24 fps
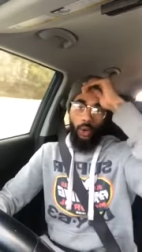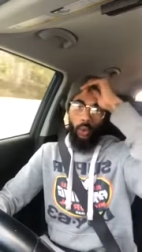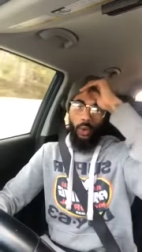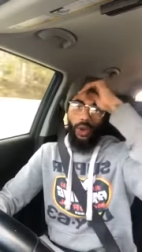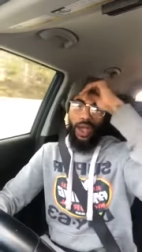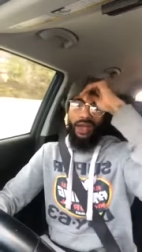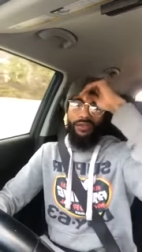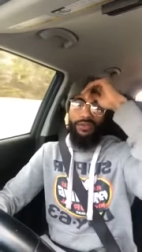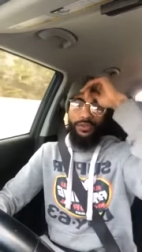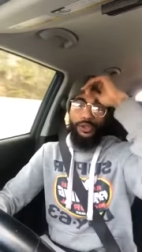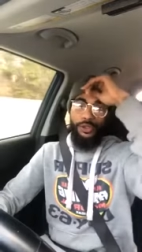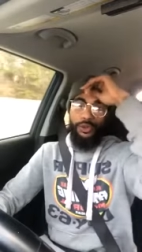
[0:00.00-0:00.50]

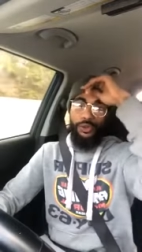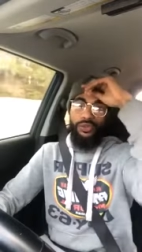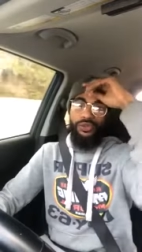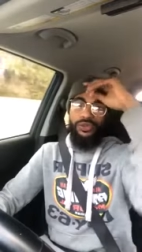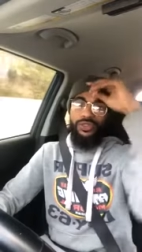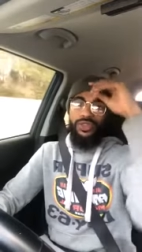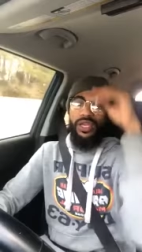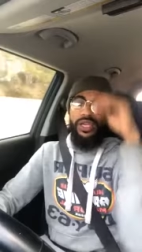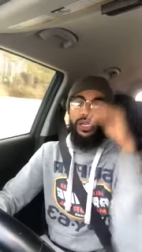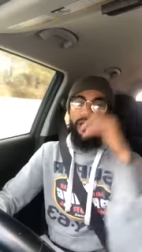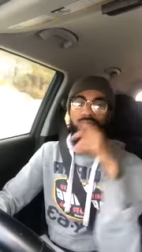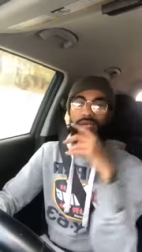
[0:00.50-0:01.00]
Whatever you
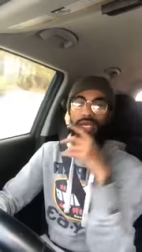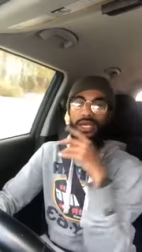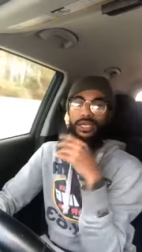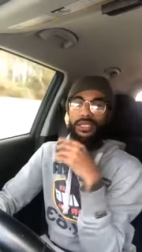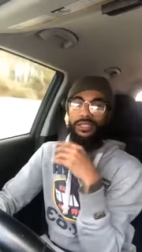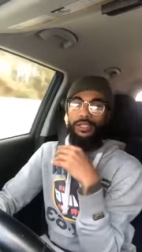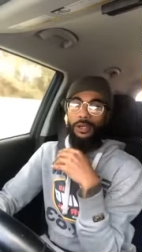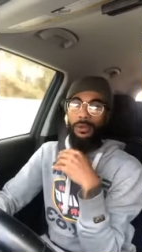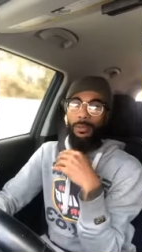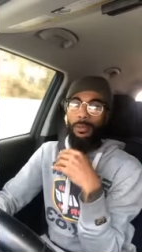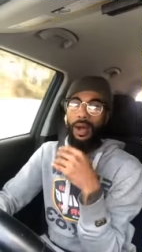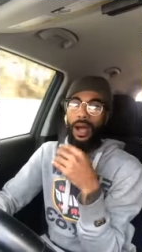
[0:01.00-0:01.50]
think
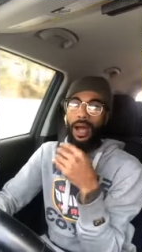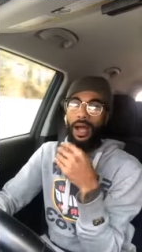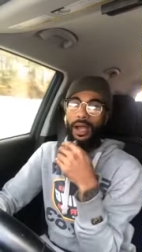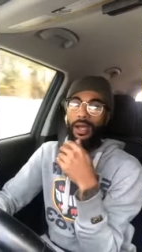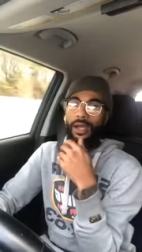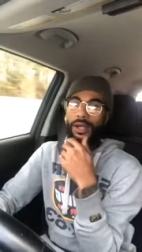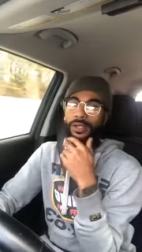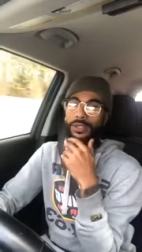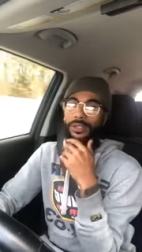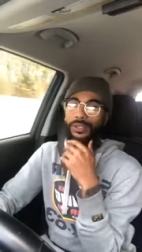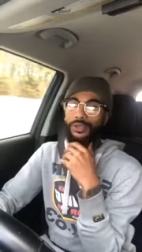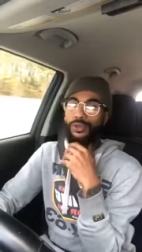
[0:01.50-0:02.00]
in your
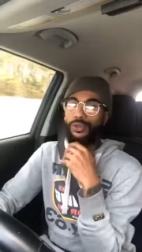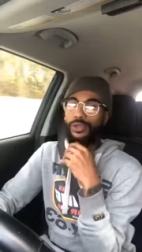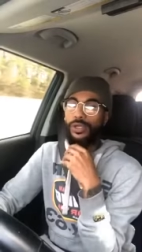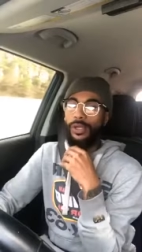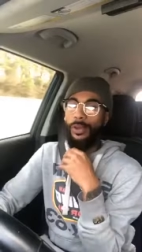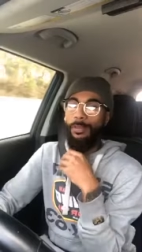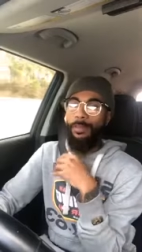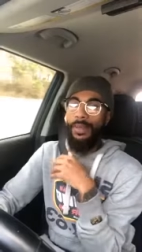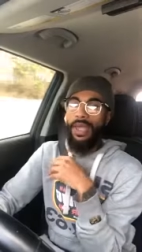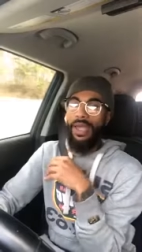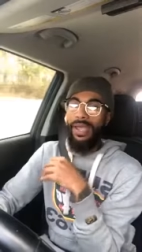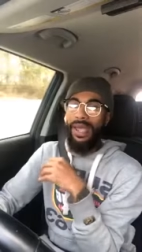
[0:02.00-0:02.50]
mind, you
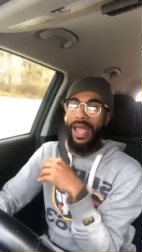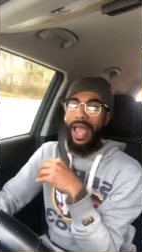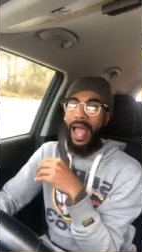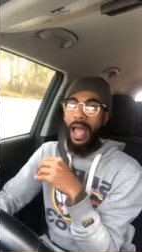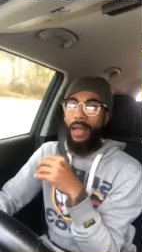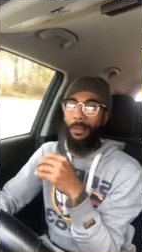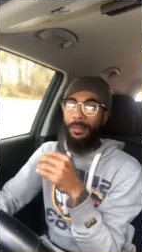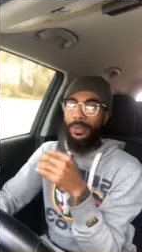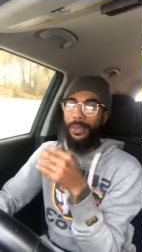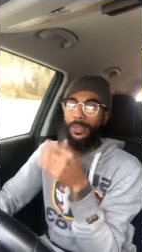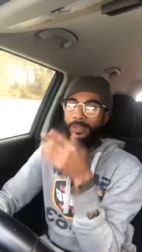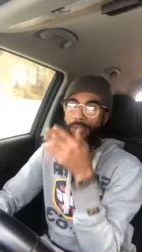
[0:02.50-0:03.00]
can make
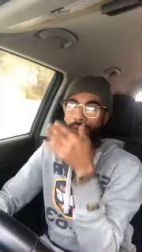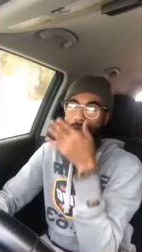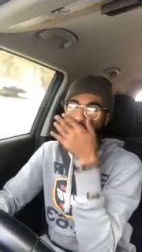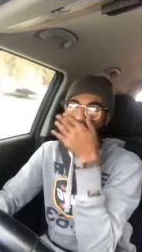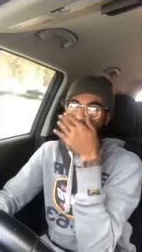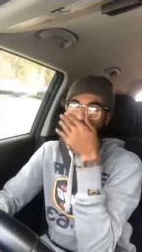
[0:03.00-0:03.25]
happen.